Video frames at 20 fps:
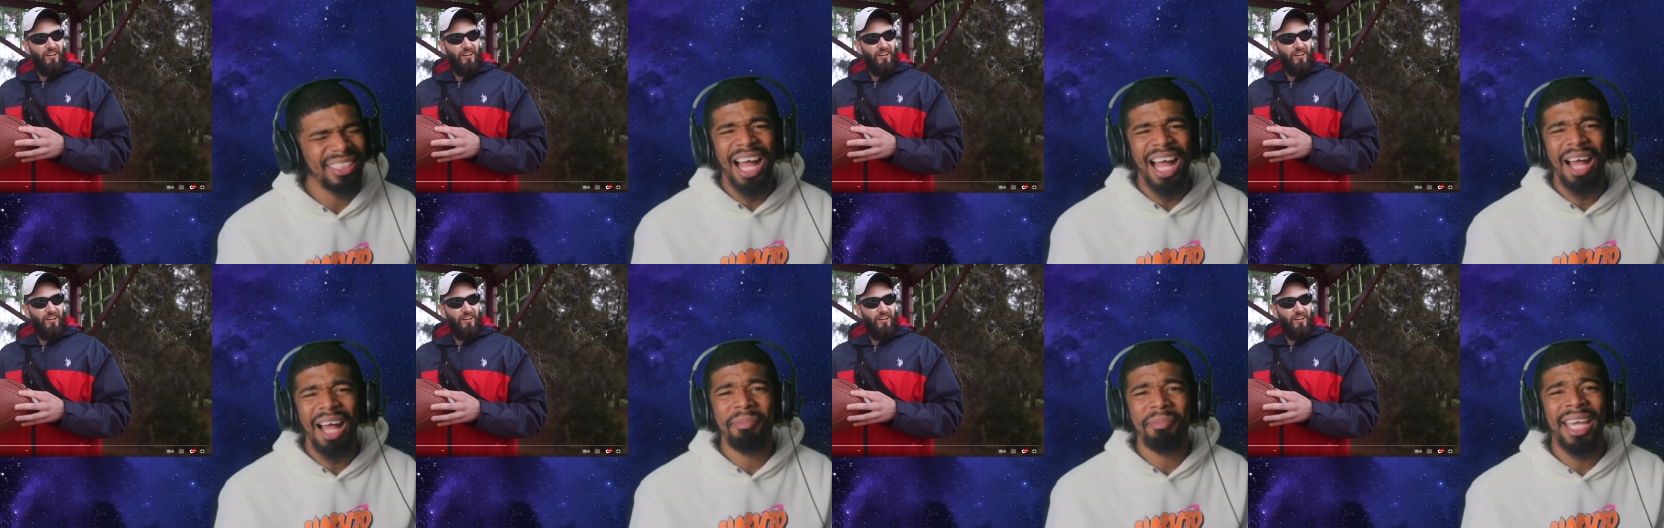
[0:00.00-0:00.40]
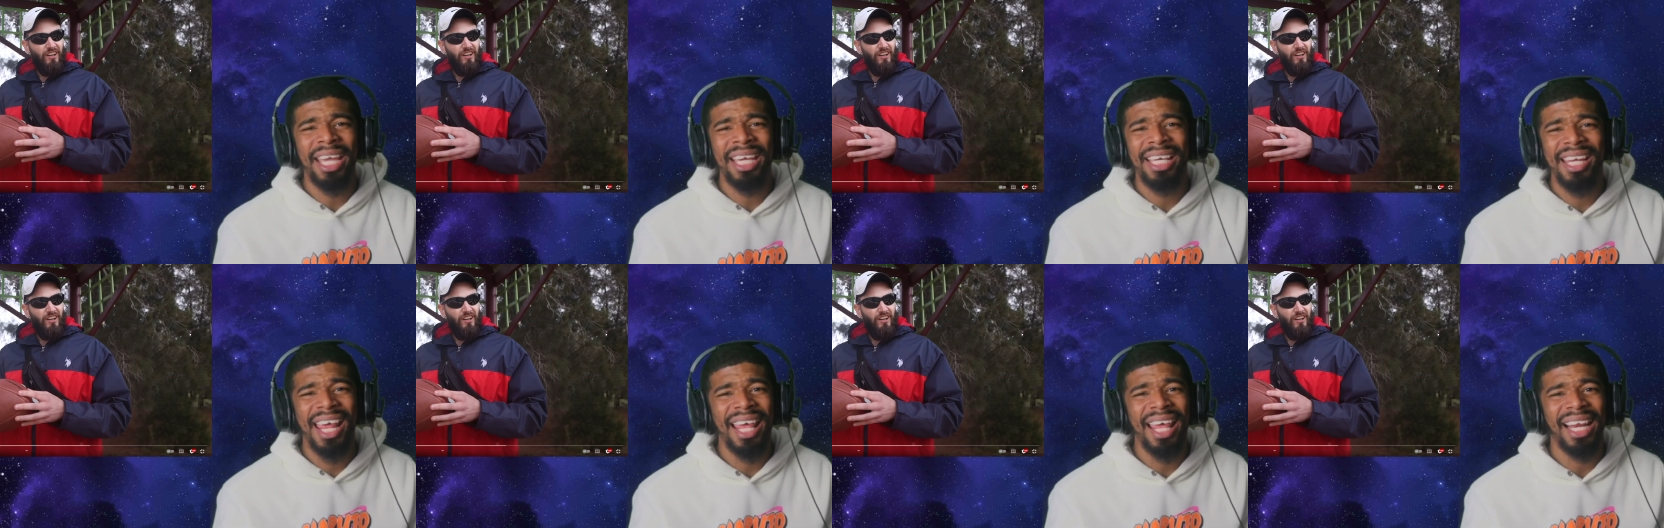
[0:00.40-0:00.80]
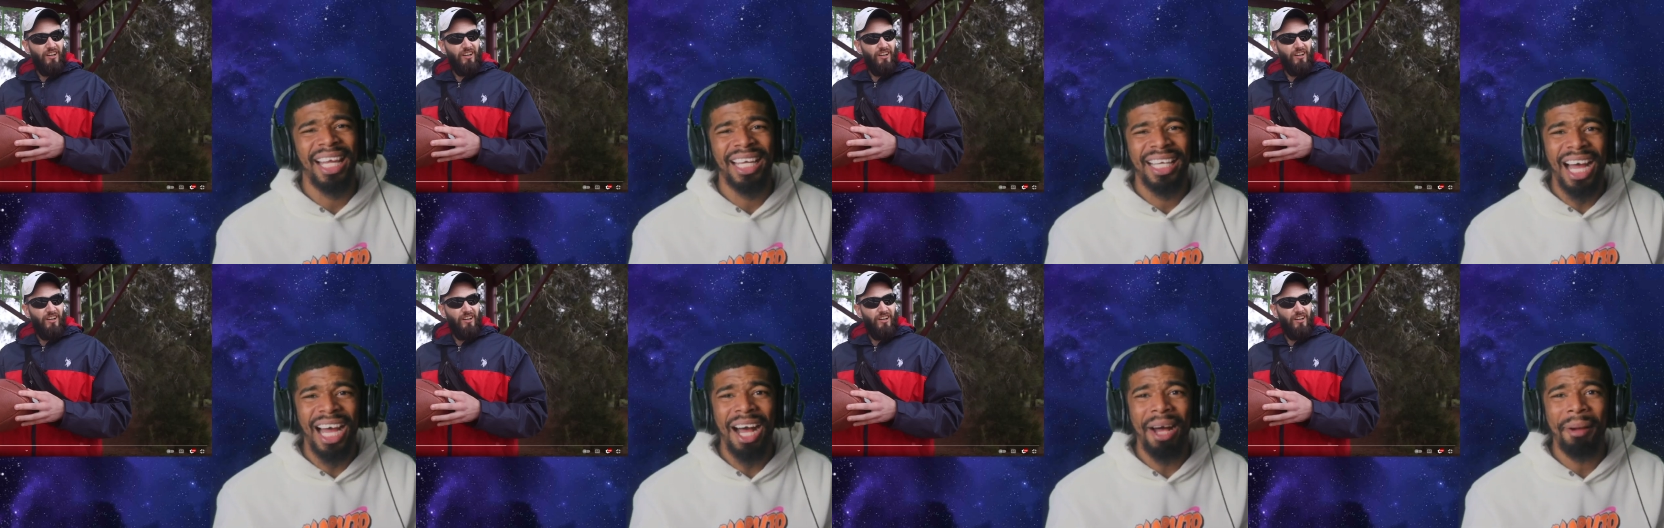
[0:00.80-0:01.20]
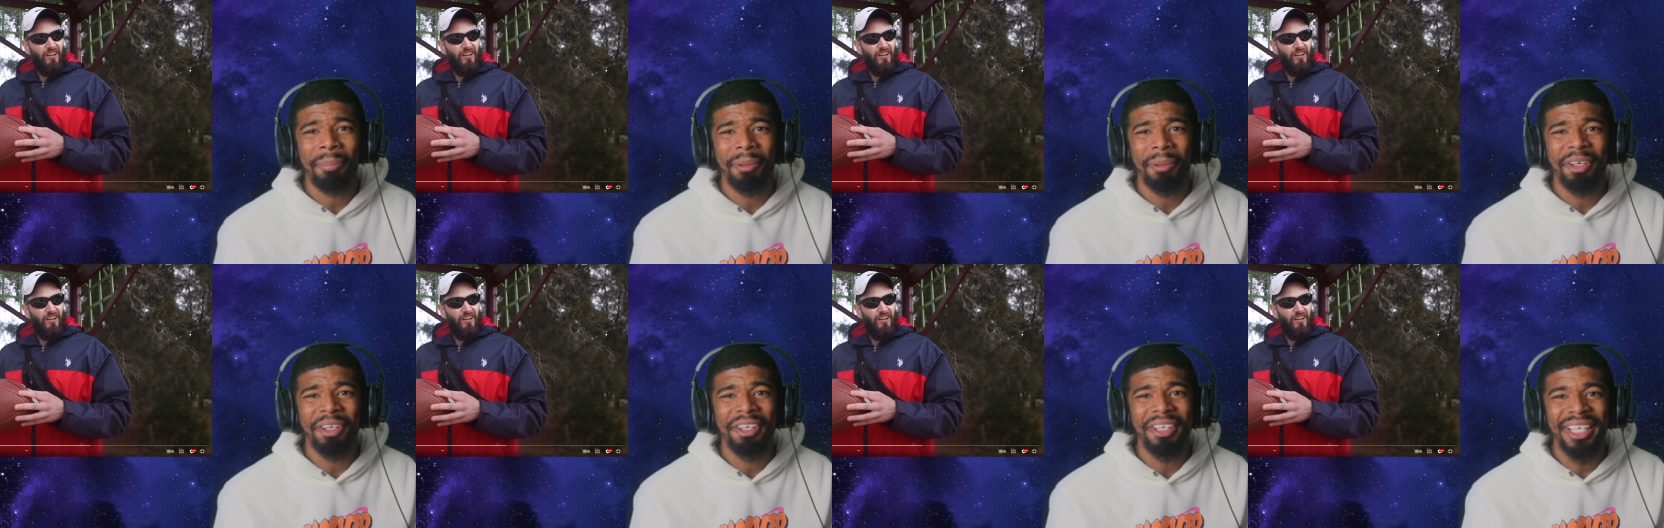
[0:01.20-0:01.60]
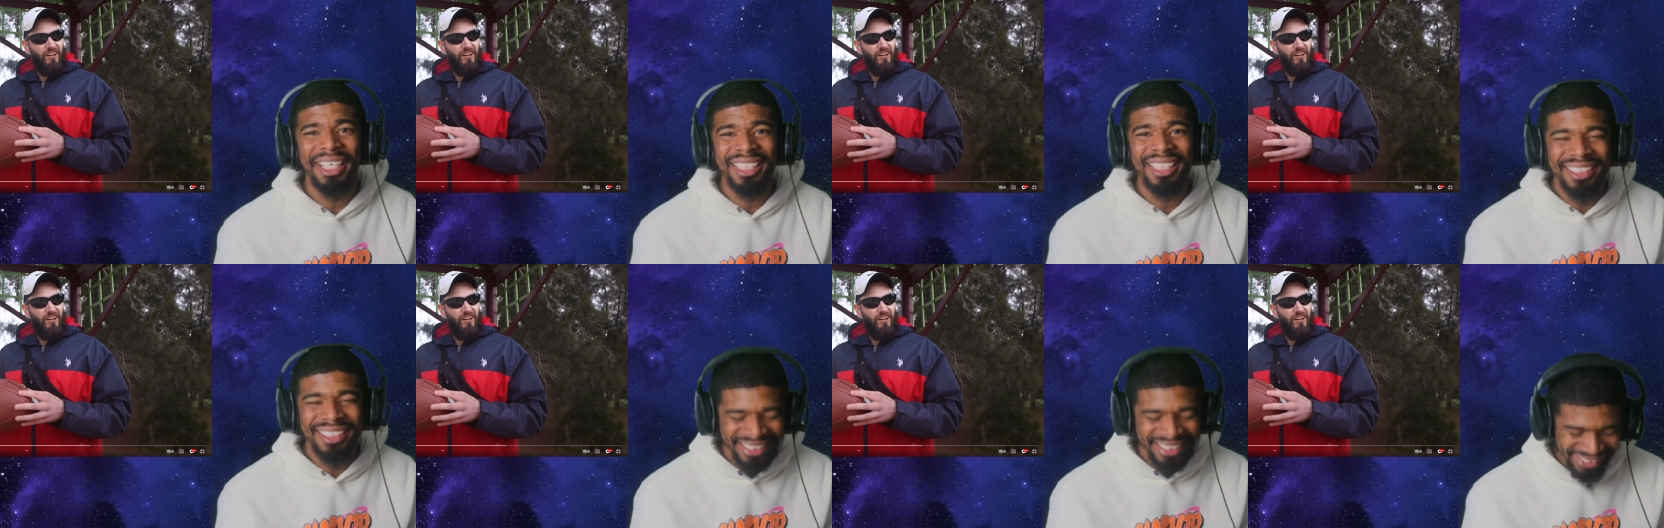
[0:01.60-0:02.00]
Speaker 1: not made out of copper.
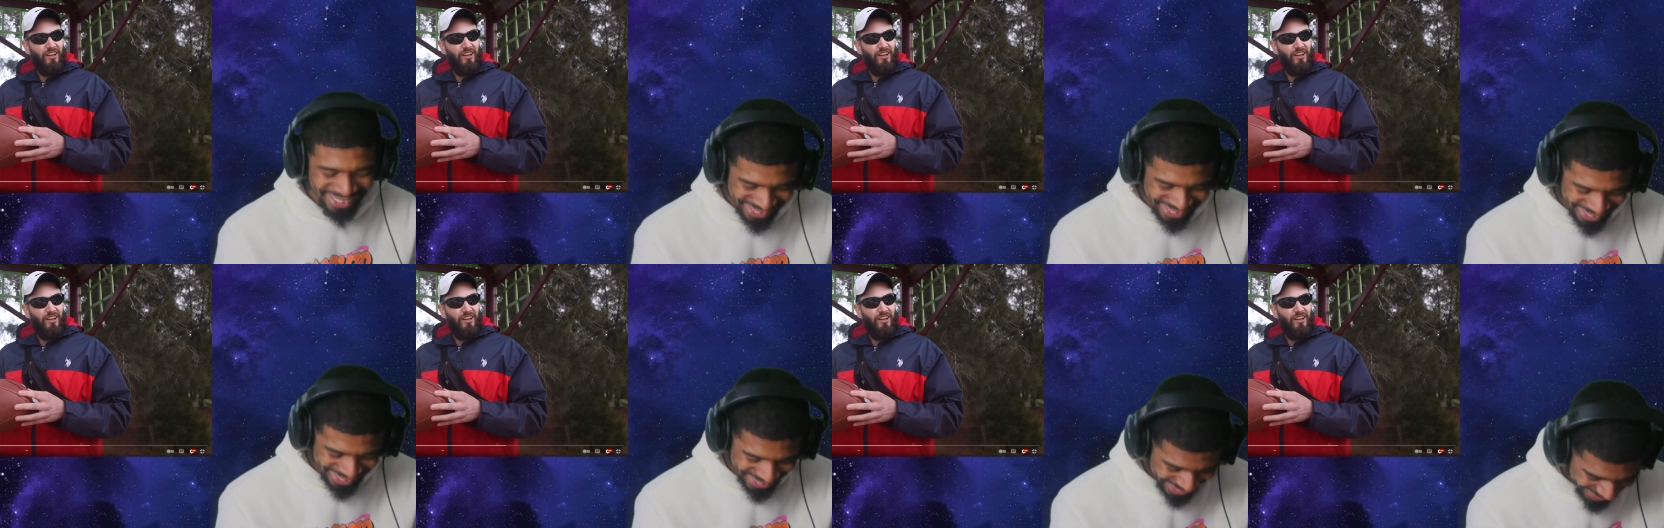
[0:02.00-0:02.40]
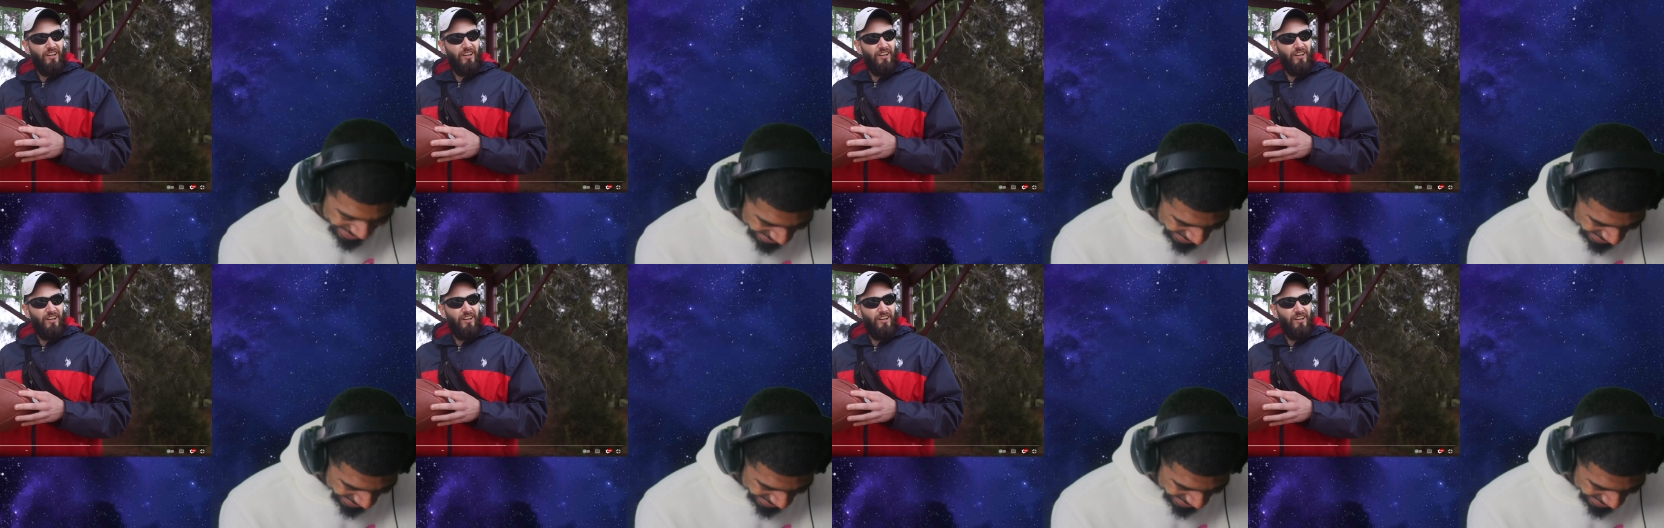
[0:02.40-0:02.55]
It's